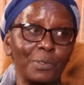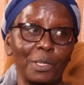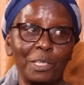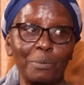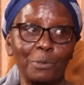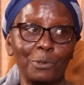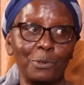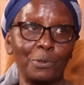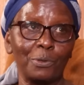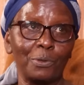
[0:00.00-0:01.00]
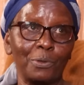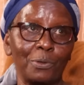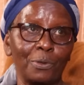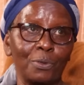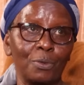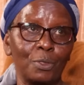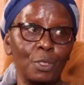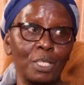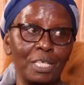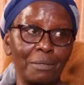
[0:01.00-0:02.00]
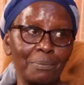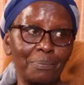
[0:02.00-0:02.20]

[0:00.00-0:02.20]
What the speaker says: So I came to join him